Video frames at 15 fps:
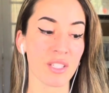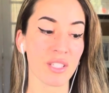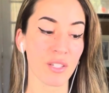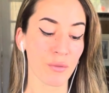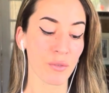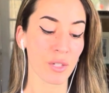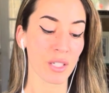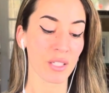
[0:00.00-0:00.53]

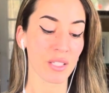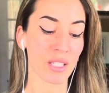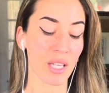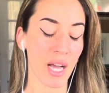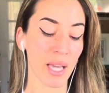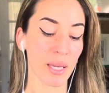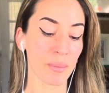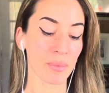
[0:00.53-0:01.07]
different
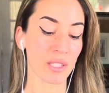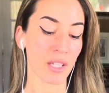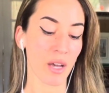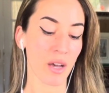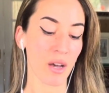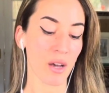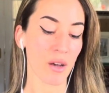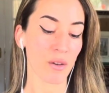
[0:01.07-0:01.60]
types
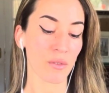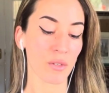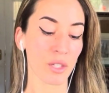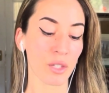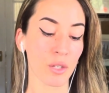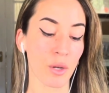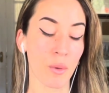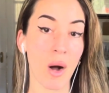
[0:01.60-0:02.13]
of,
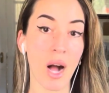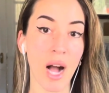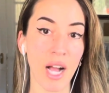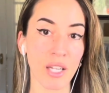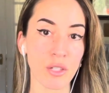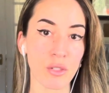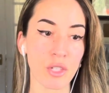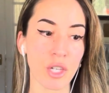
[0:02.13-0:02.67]
you know,
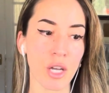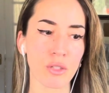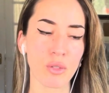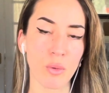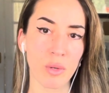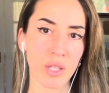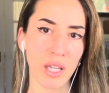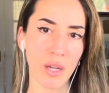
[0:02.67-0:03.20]
hydrogels
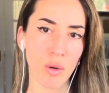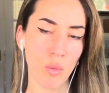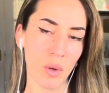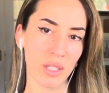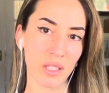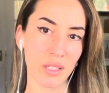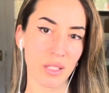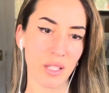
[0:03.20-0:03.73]
or like
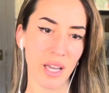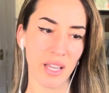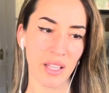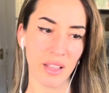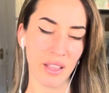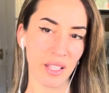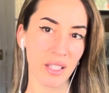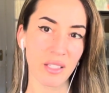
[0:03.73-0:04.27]
one I
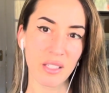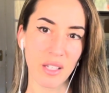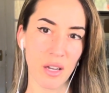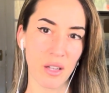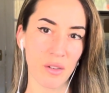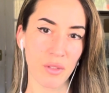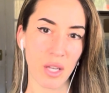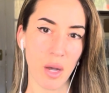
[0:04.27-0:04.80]
think is
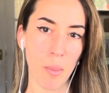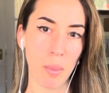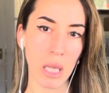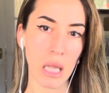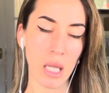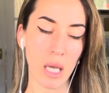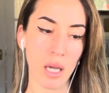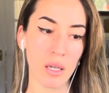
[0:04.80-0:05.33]
kind of like a
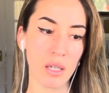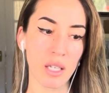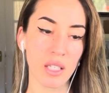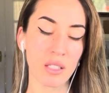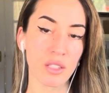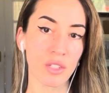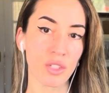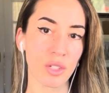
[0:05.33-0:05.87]
plug
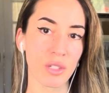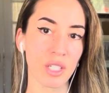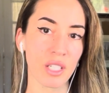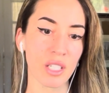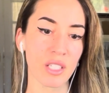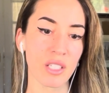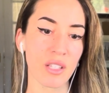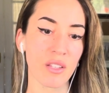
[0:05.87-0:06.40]
inserted
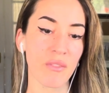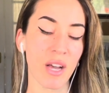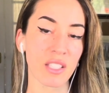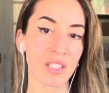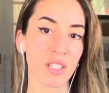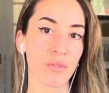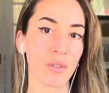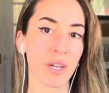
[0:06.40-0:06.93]
into the vas
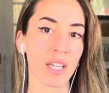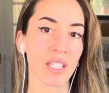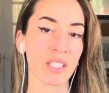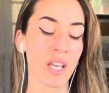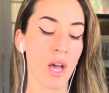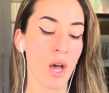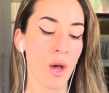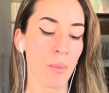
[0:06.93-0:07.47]
deferens.
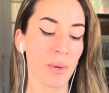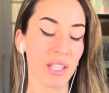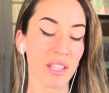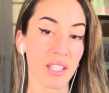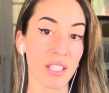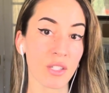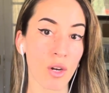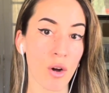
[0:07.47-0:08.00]
But
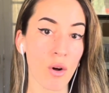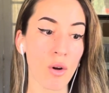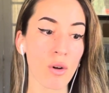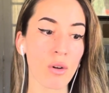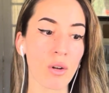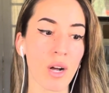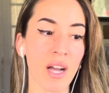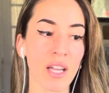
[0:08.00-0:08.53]
these are
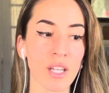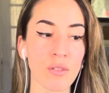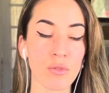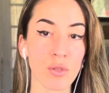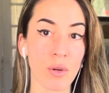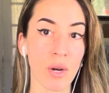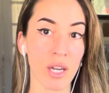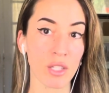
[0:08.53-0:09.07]
all kind of
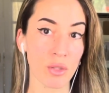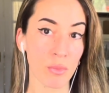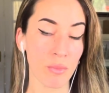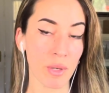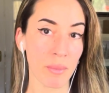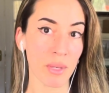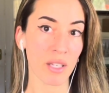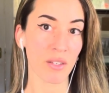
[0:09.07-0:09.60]
trying to
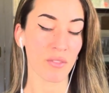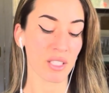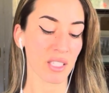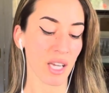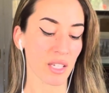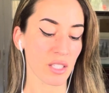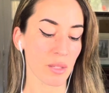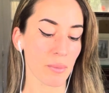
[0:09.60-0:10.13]
mimic
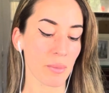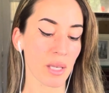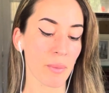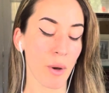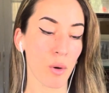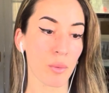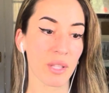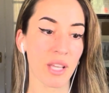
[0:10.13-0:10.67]
vasectomy,
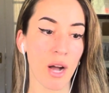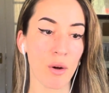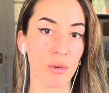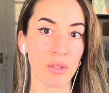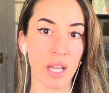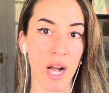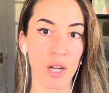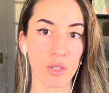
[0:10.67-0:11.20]
but without
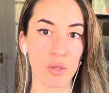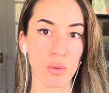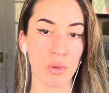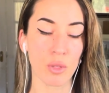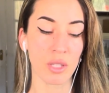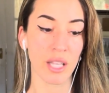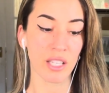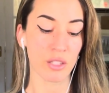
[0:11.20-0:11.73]
the
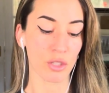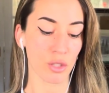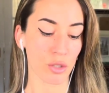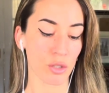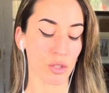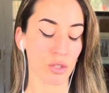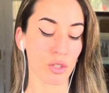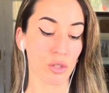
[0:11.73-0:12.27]
actual like sur
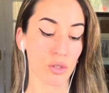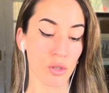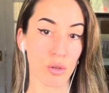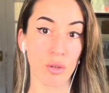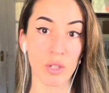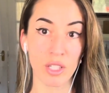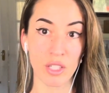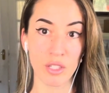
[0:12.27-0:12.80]

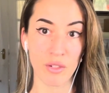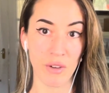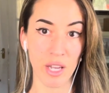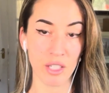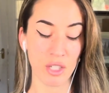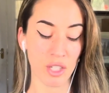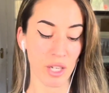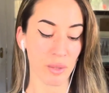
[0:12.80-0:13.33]
surgical
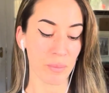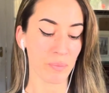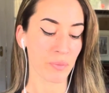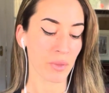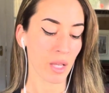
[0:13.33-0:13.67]
intervention.